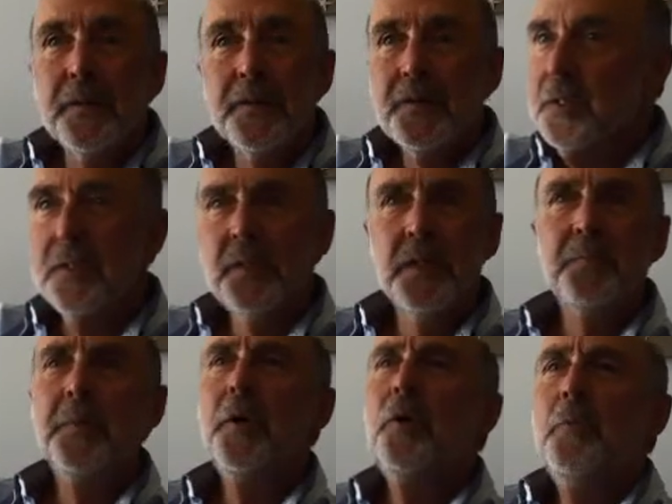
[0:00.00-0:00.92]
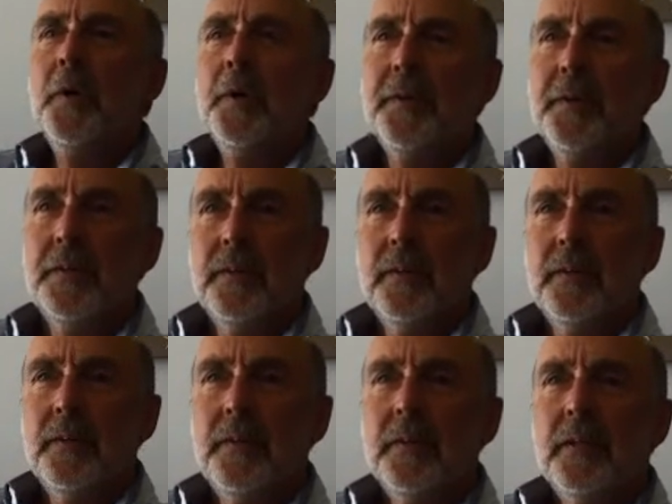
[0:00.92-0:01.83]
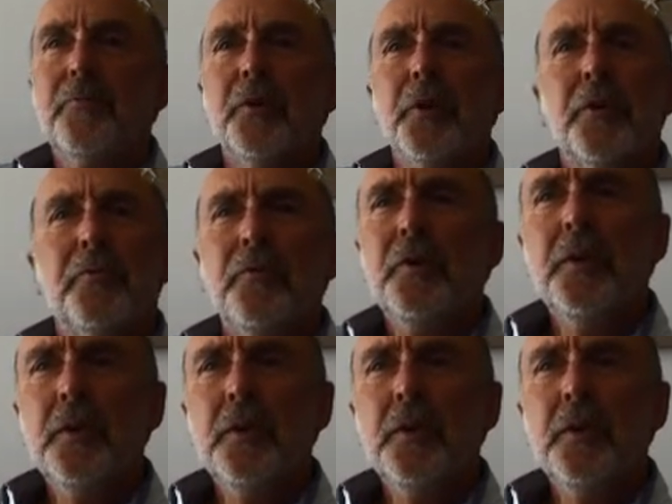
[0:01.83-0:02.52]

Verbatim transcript: of this it's an experiment if I offer an